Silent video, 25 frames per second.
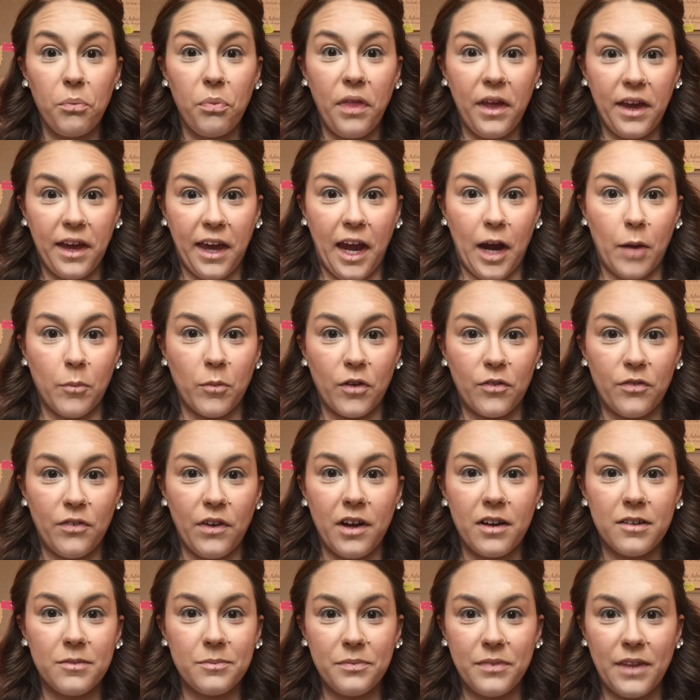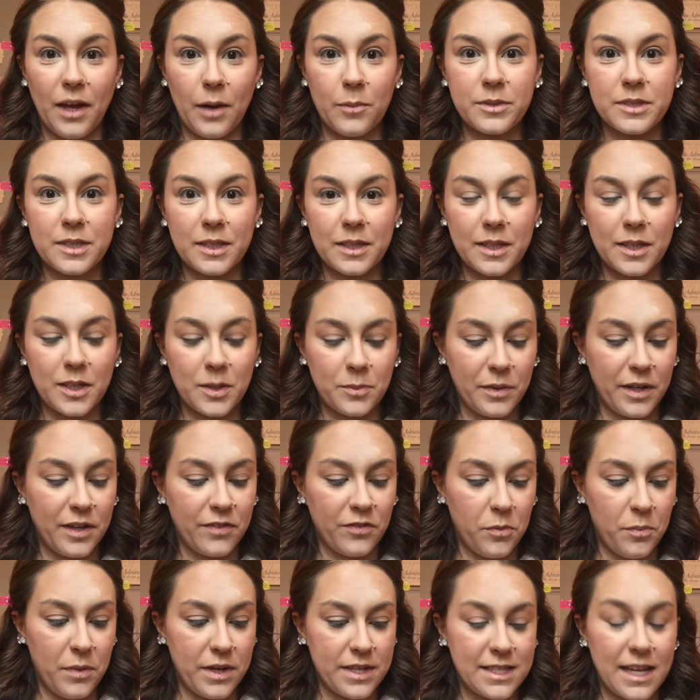The camera fell. That was a little bit of
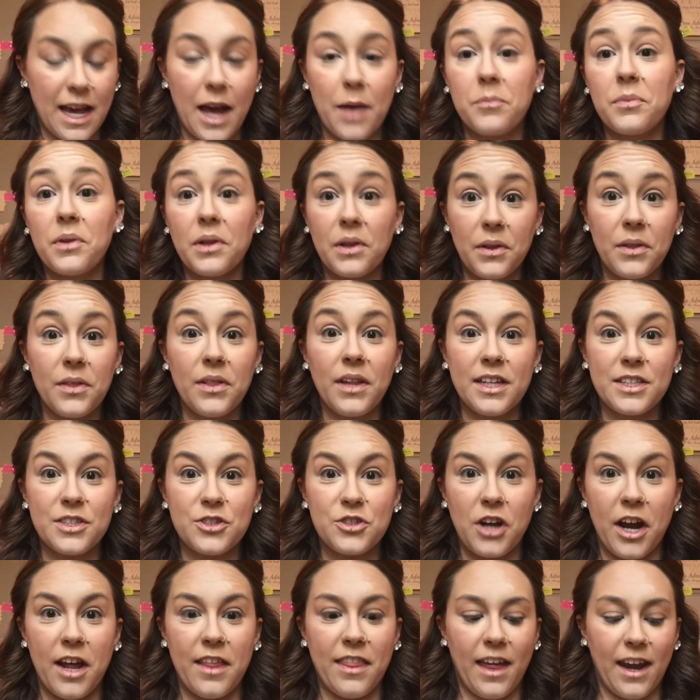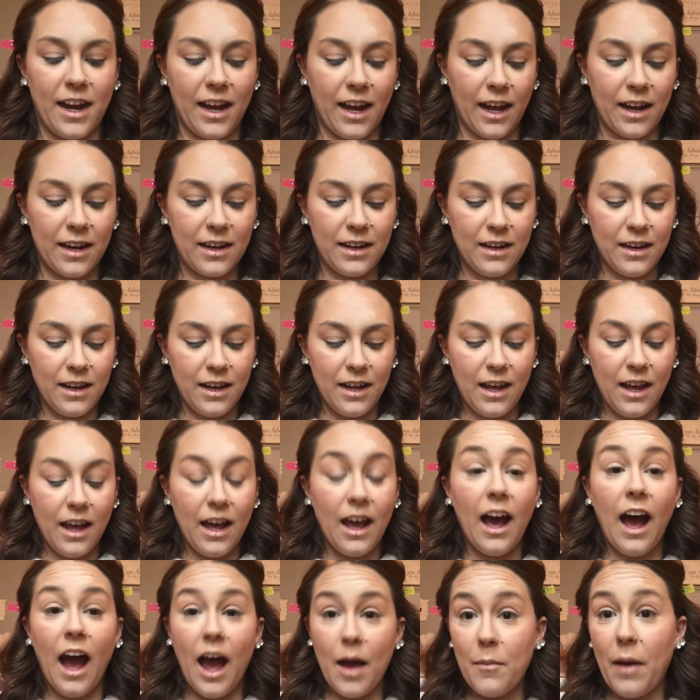a mishap. Let's try that again.
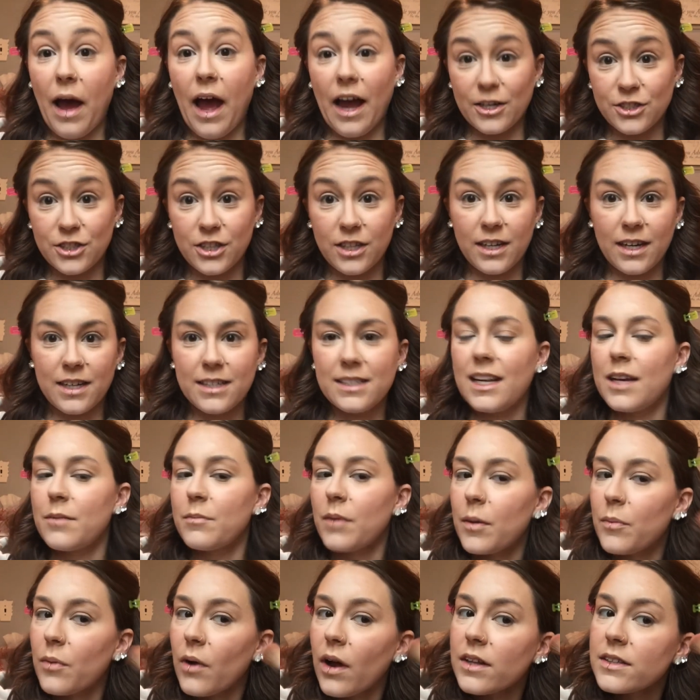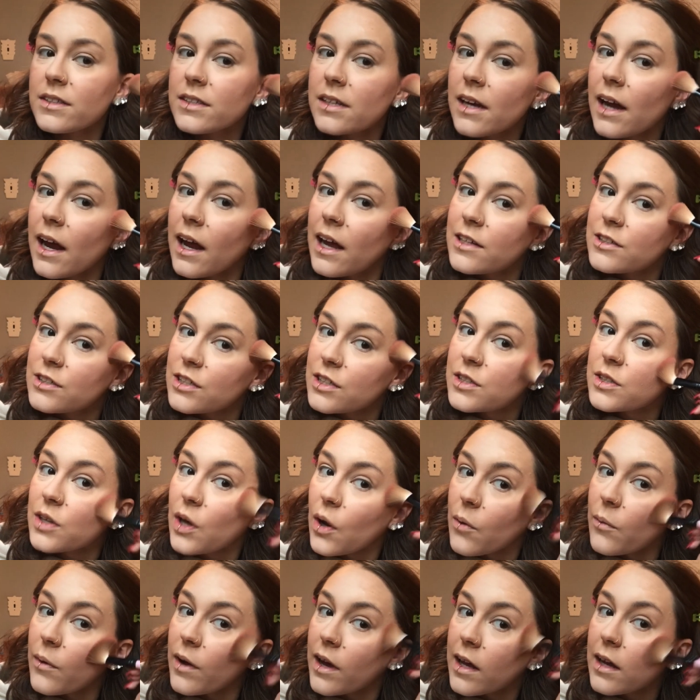I'm actually going to take my bronzer and just
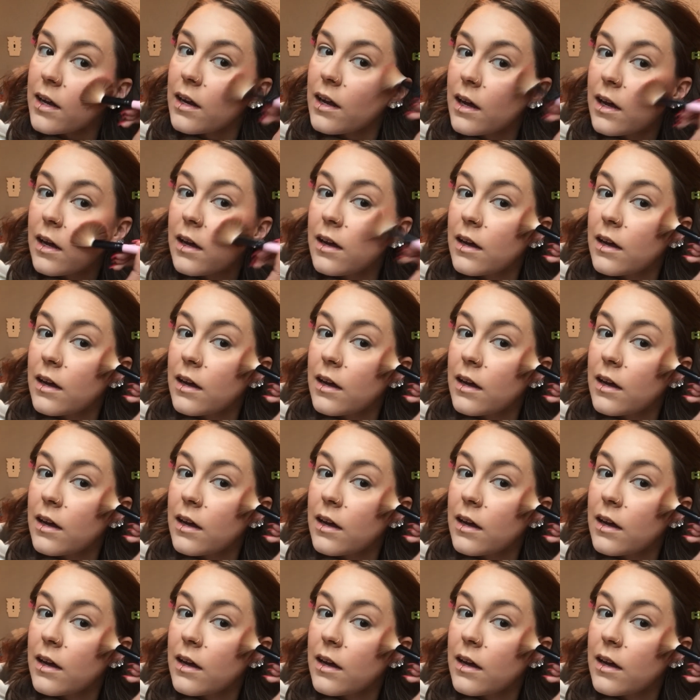go in